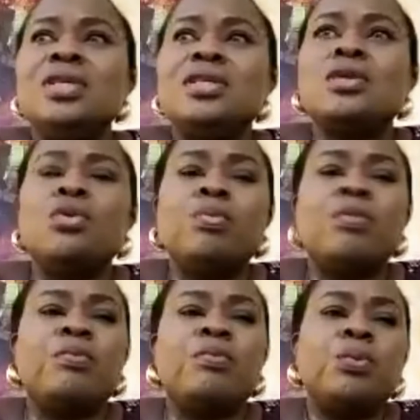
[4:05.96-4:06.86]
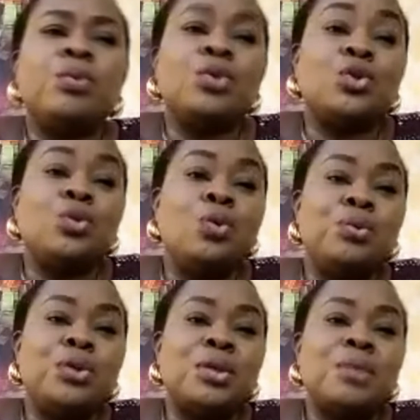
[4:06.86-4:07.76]
group of people
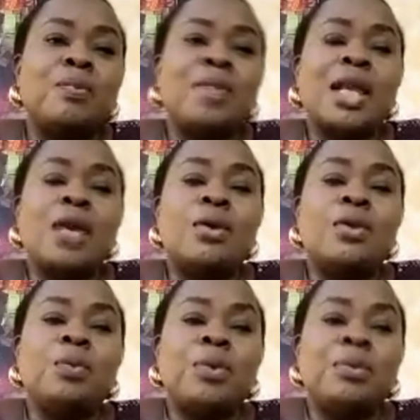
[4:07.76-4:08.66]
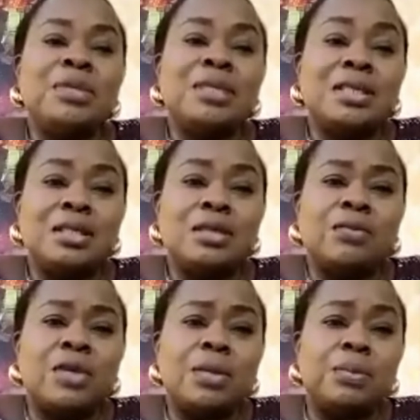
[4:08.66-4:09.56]
swooped on the premises of
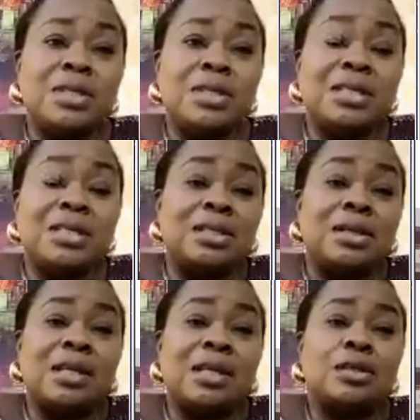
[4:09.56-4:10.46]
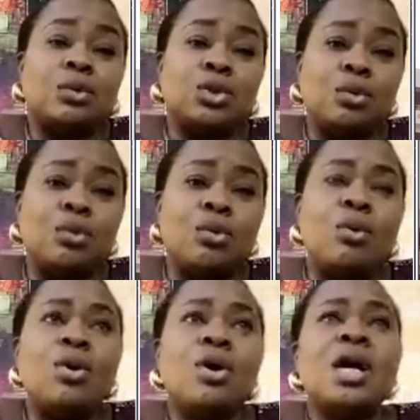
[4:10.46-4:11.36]
the APC secretariat in Osogbo
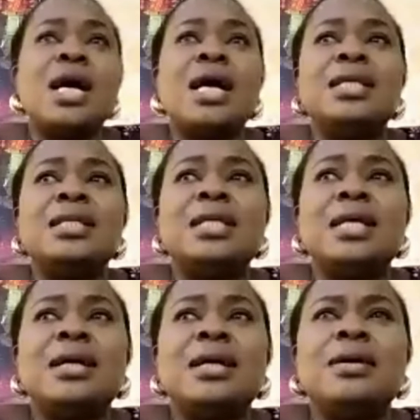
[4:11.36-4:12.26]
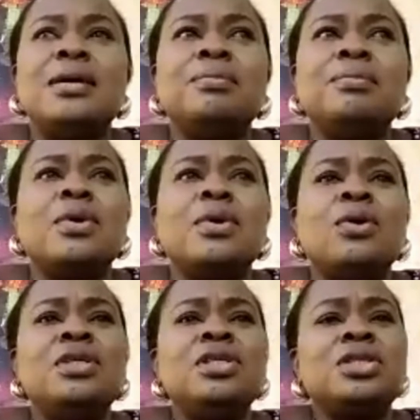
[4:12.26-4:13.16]
and um,
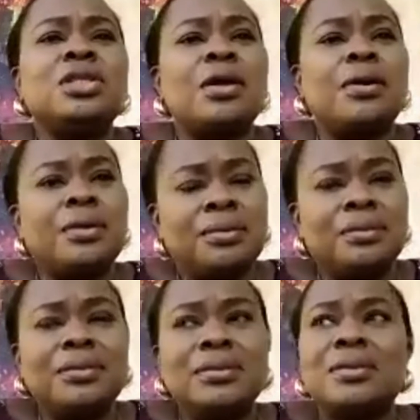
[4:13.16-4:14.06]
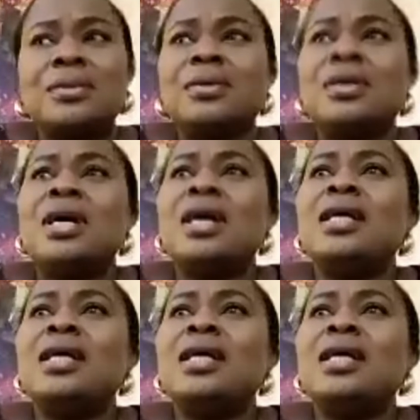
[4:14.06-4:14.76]
unleashed terror and